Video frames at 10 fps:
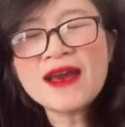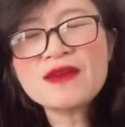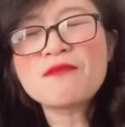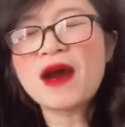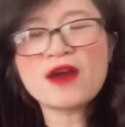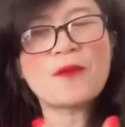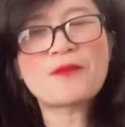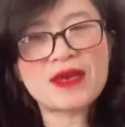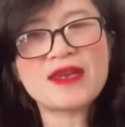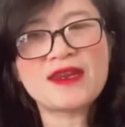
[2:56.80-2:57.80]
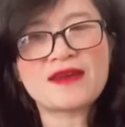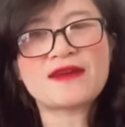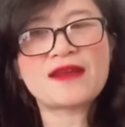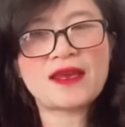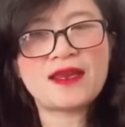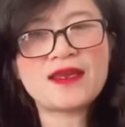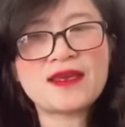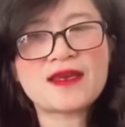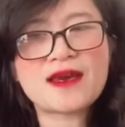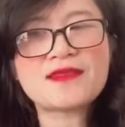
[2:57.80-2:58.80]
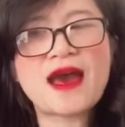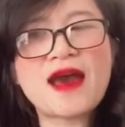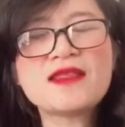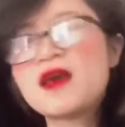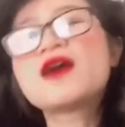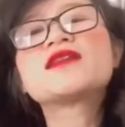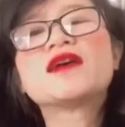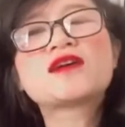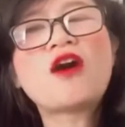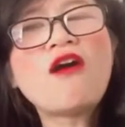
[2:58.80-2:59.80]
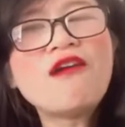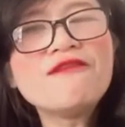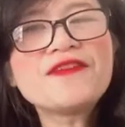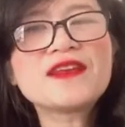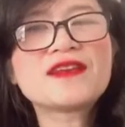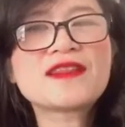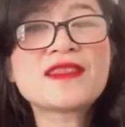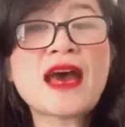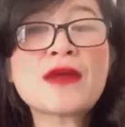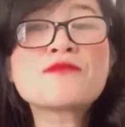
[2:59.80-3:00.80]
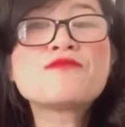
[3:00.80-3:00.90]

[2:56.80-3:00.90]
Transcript: my opinion in here that the confidence that